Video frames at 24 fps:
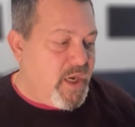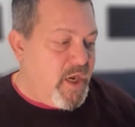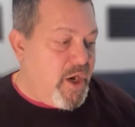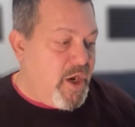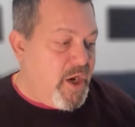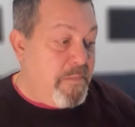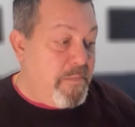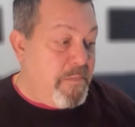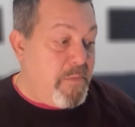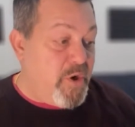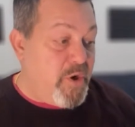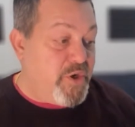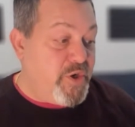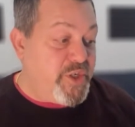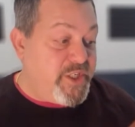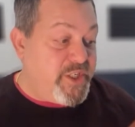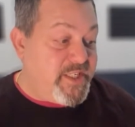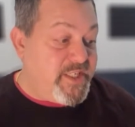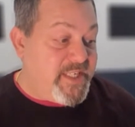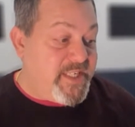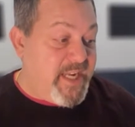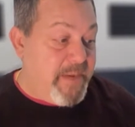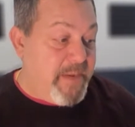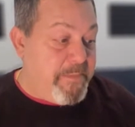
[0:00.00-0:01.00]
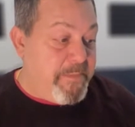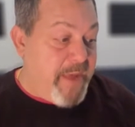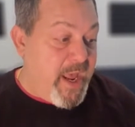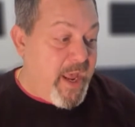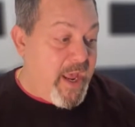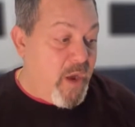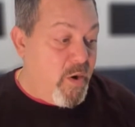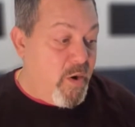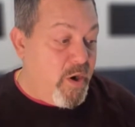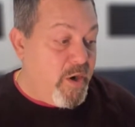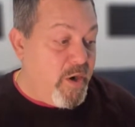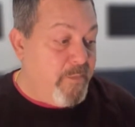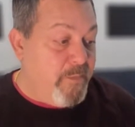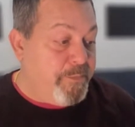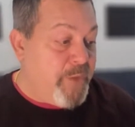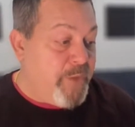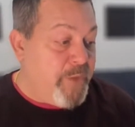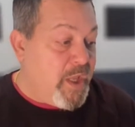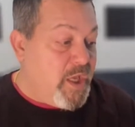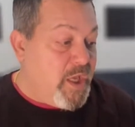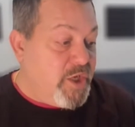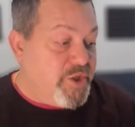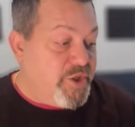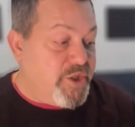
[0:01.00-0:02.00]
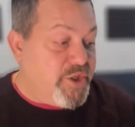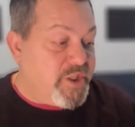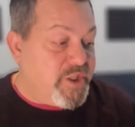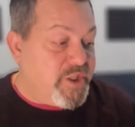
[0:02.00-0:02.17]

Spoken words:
emergency power just